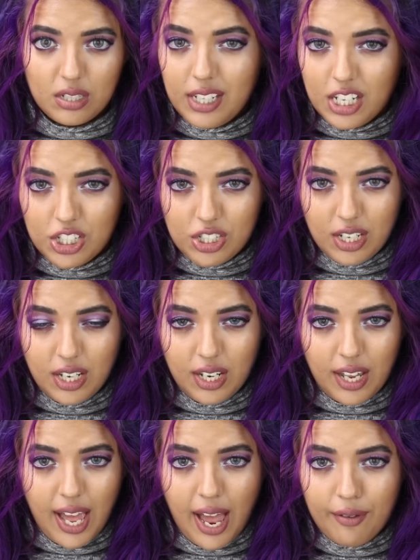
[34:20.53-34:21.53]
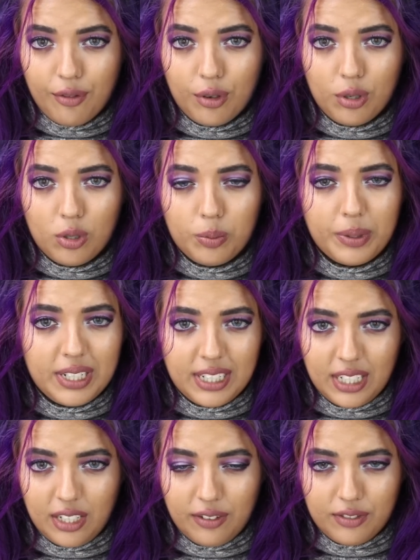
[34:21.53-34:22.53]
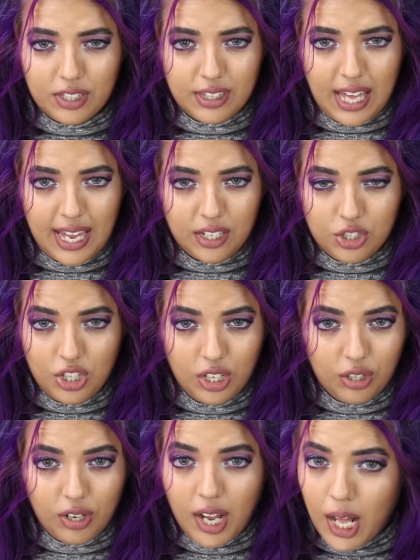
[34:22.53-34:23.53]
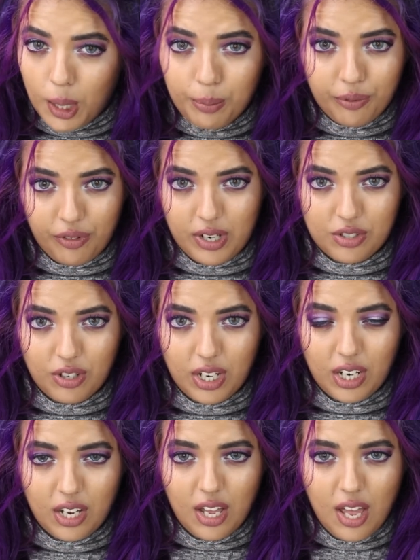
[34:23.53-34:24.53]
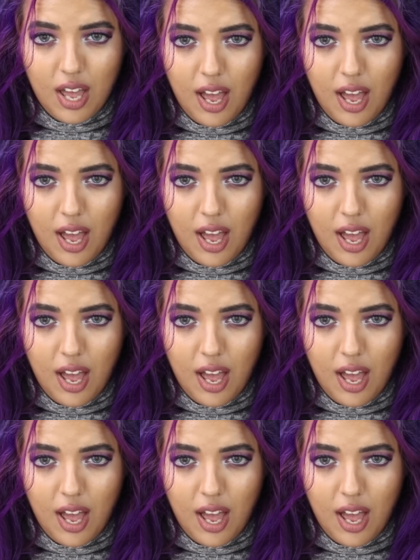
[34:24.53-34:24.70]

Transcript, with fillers: Initially, Avril believed that she could help Frederick.